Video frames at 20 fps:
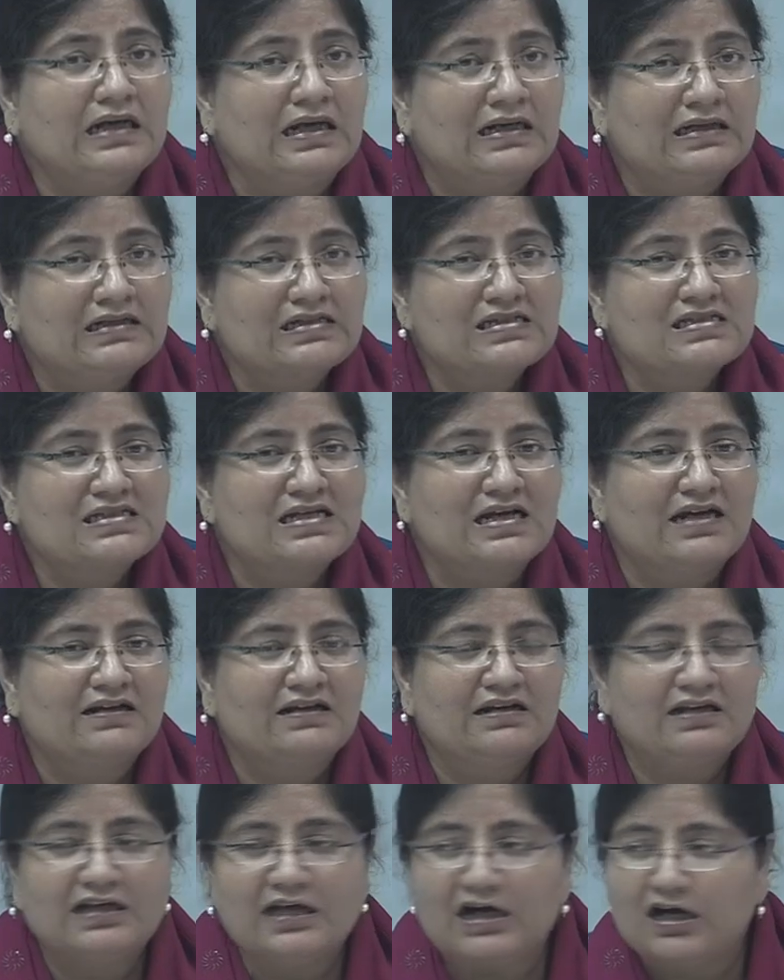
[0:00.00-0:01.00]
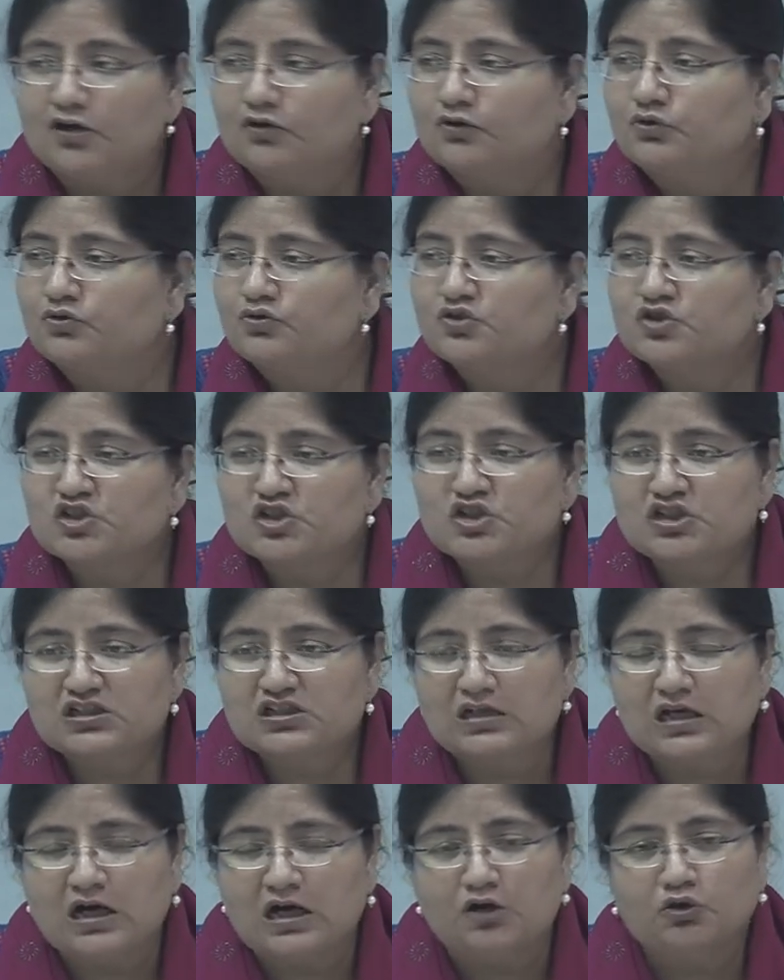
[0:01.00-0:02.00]
understanding how
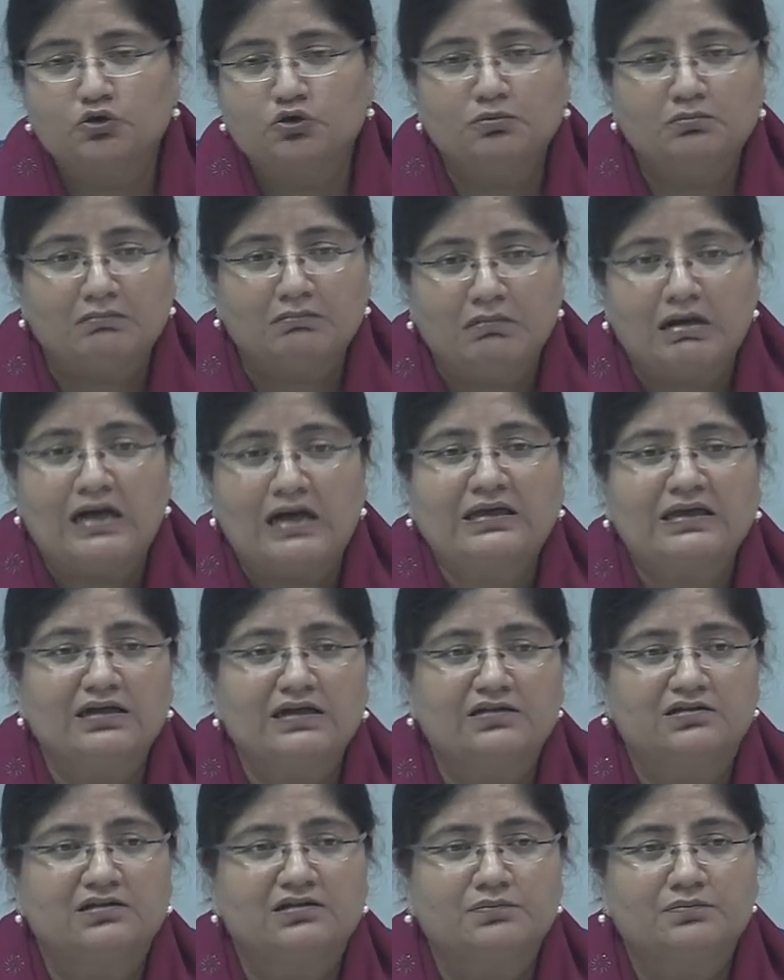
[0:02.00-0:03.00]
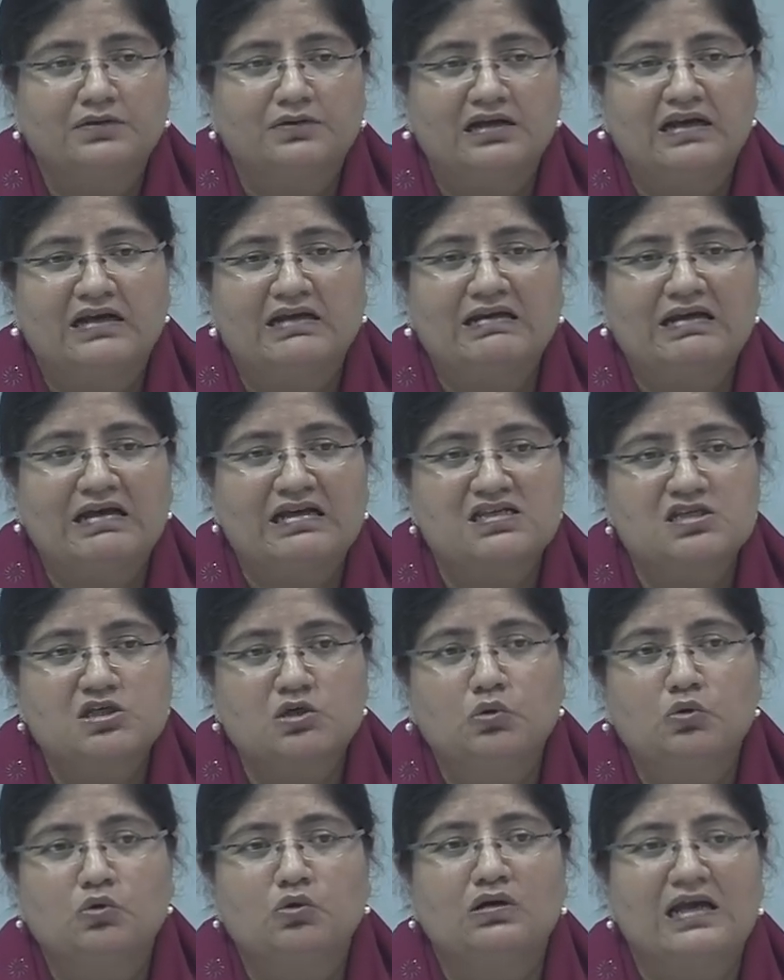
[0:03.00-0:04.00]
to market the brand as a
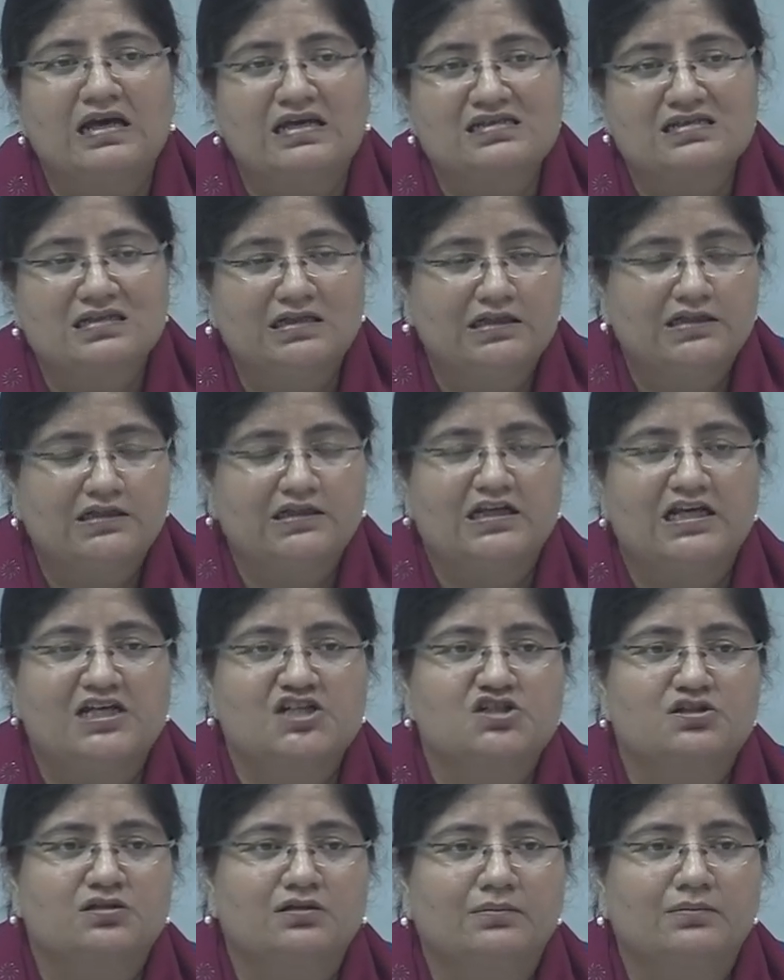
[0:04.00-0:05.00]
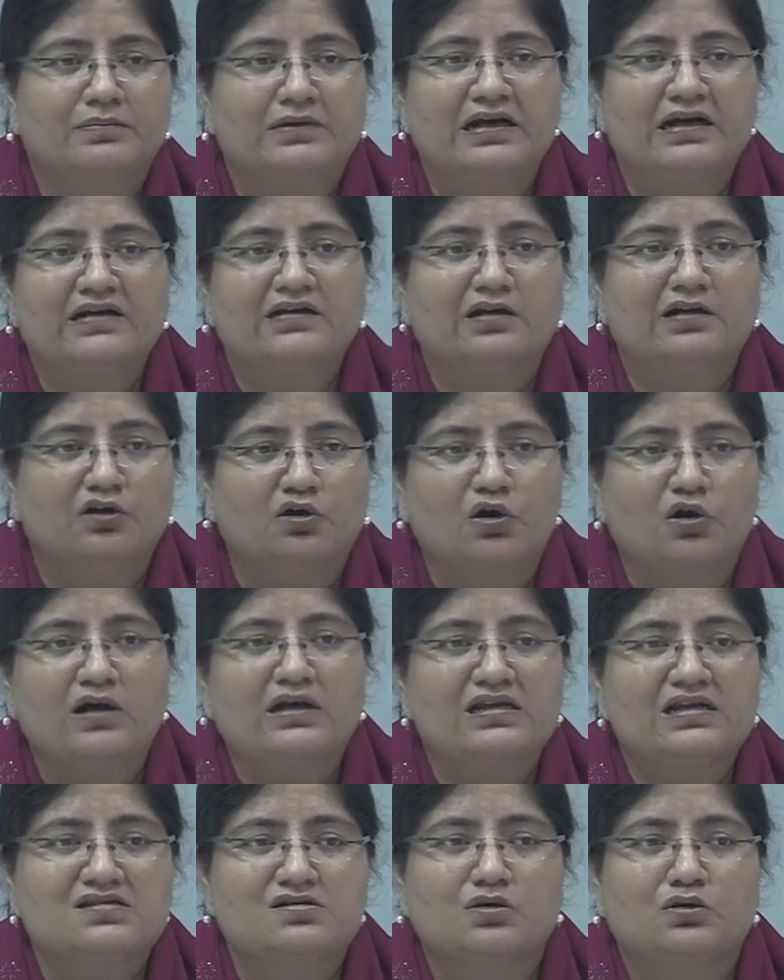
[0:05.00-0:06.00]
whole as an international brand and not
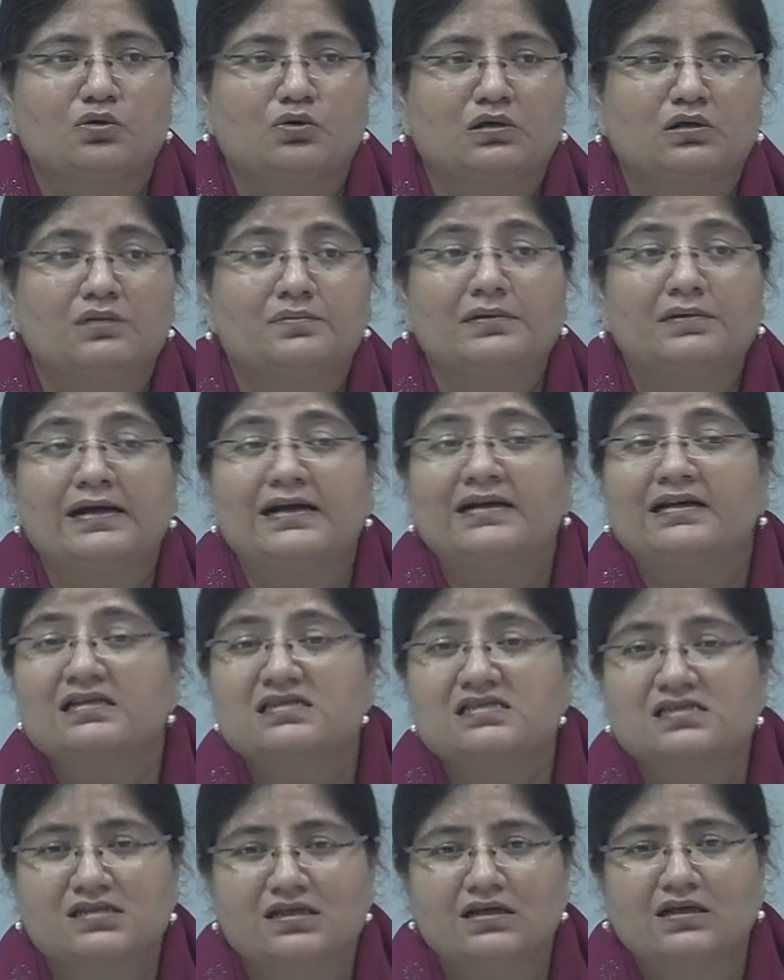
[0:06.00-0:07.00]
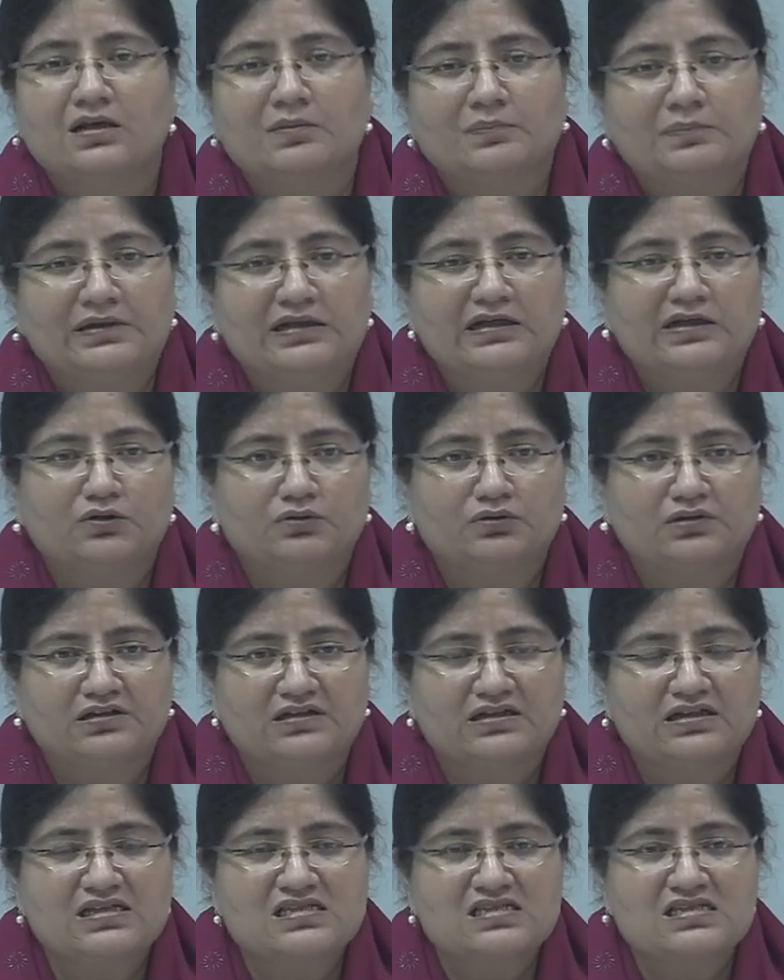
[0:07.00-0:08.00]
as a local brand, and still appeal to the
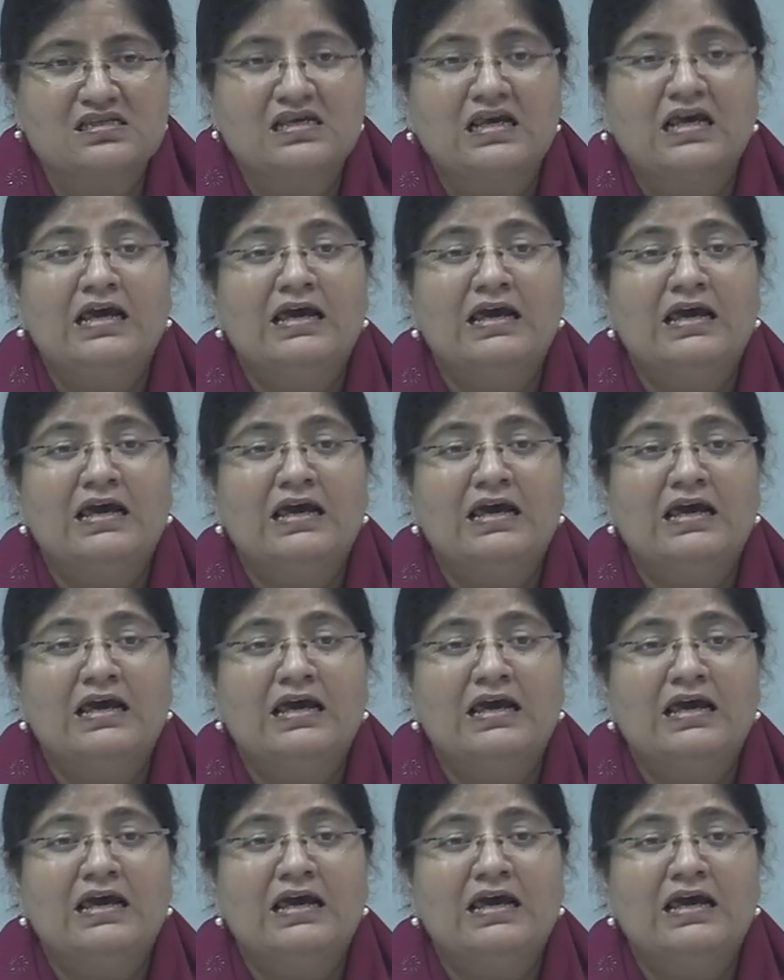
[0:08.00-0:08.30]
tastes,